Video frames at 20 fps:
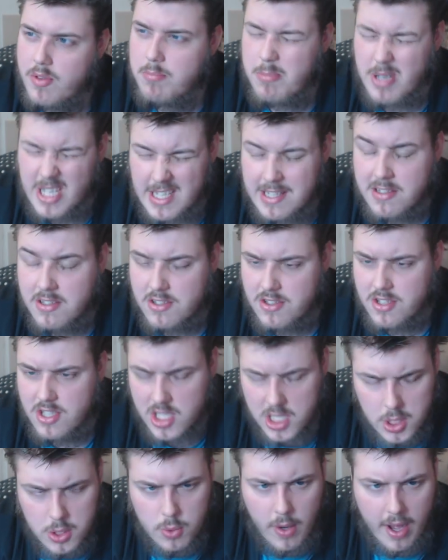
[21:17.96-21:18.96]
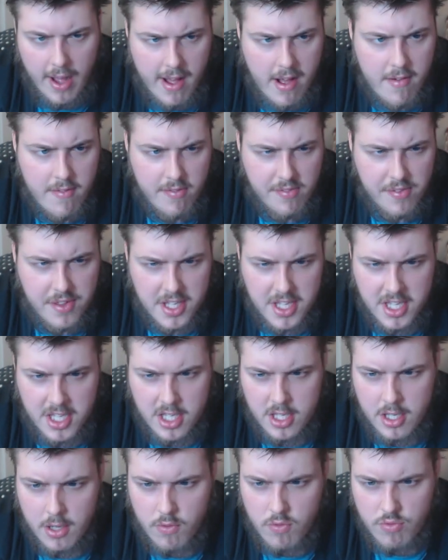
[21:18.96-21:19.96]
means that you have
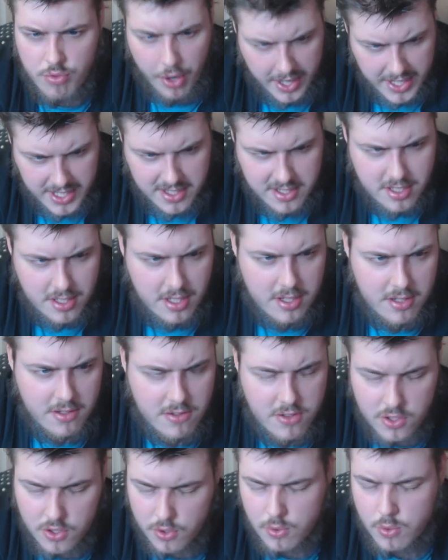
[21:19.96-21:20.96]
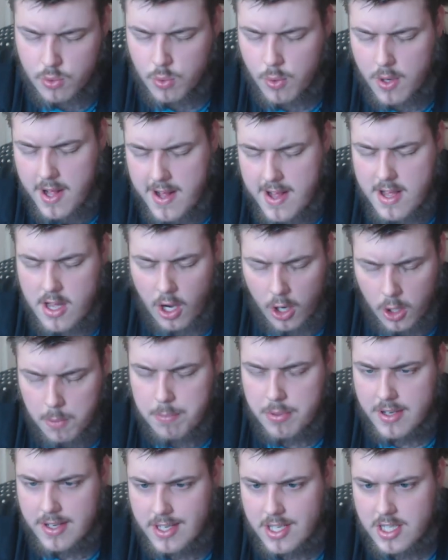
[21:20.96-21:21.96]
the right to
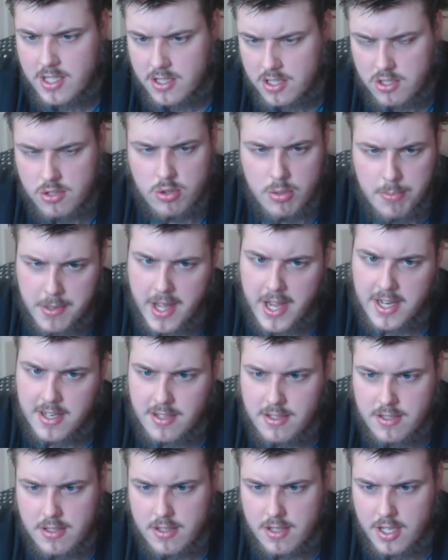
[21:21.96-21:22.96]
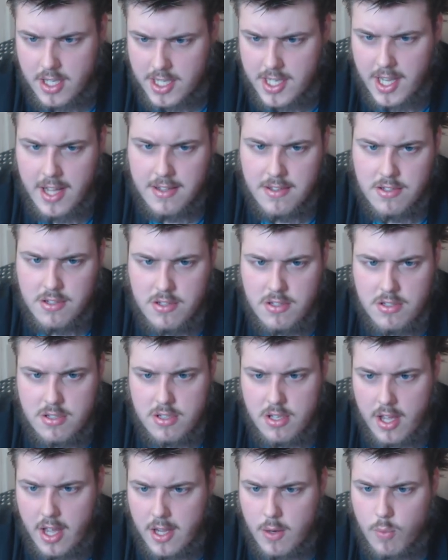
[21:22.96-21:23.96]
openly discriminate
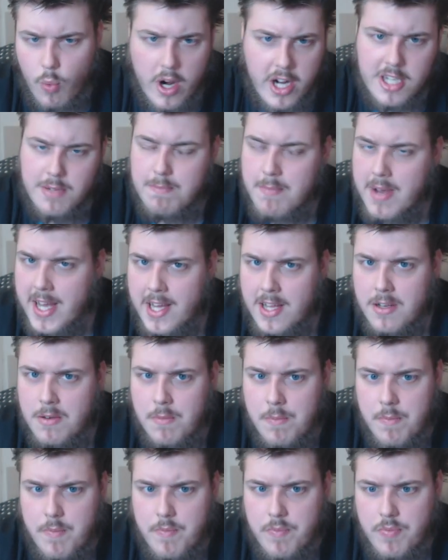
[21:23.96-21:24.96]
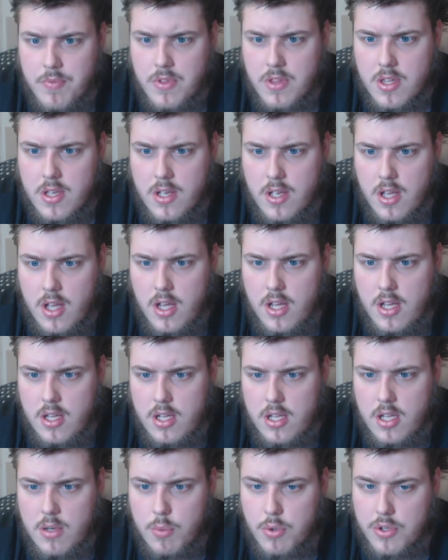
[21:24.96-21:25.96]
against a white man
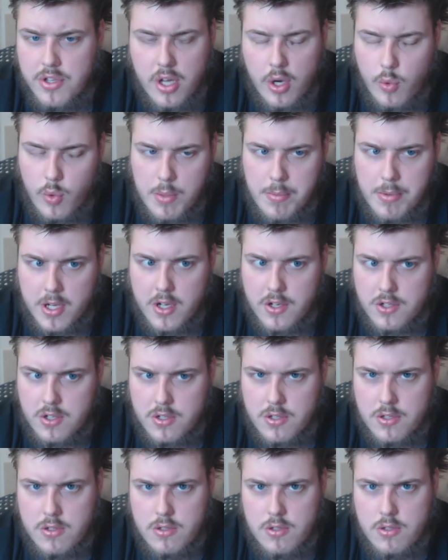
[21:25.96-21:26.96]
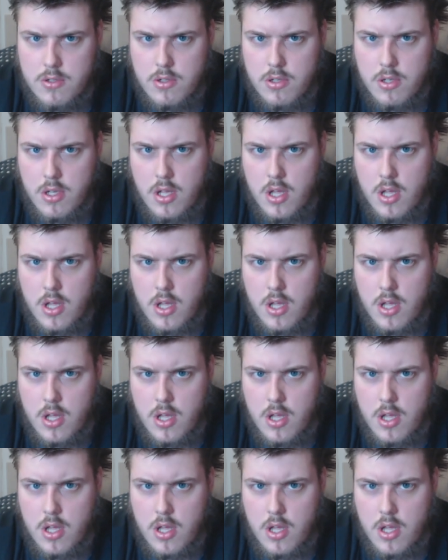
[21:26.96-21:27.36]
with no repercussions.